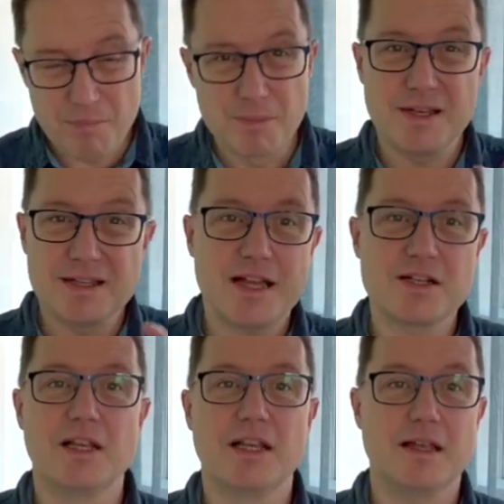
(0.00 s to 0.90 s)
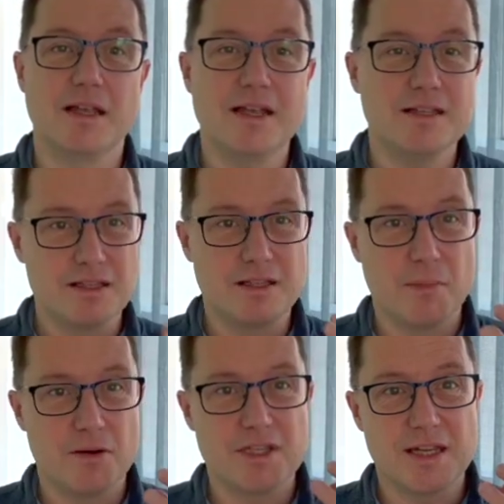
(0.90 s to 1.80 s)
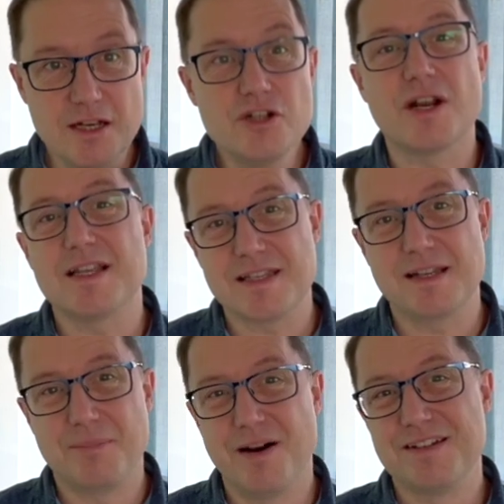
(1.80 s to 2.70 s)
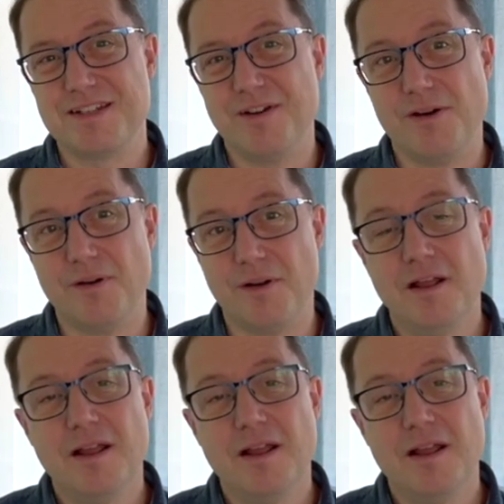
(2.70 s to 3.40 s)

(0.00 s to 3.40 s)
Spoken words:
but it's the most interesting part of it all,